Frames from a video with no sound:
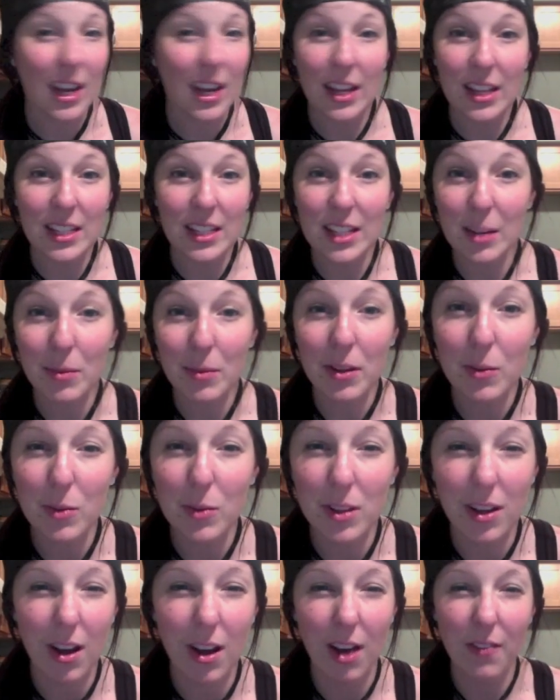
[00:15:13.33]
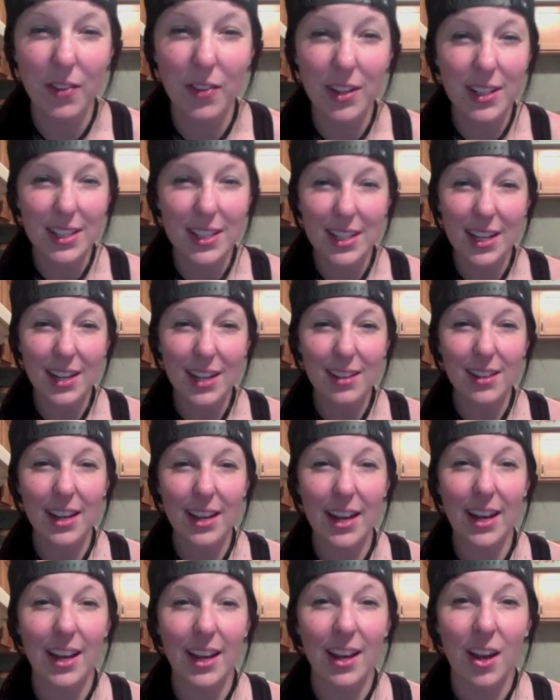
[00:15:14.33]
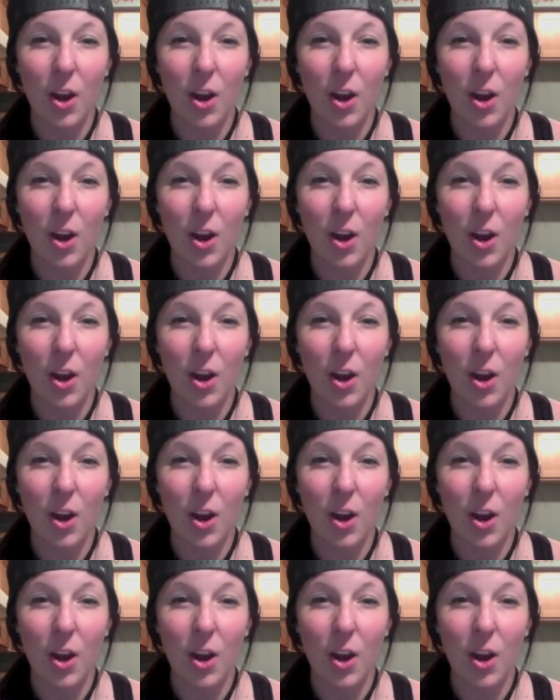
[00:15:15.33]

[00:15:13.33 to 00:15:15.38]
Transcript: And the same thing with the confidence thing, like,